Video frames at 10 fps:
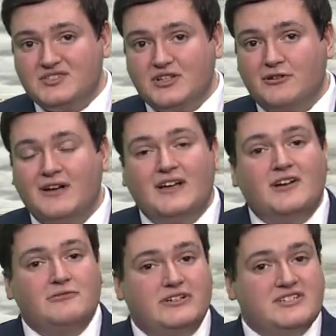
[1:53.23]
So
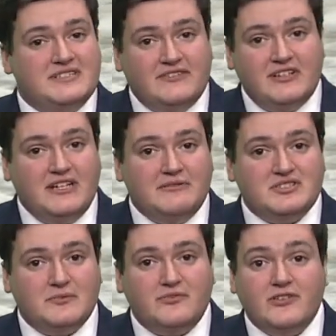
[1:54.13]
we just have to deal with
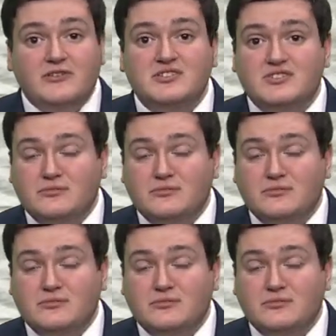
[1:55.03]
some flurries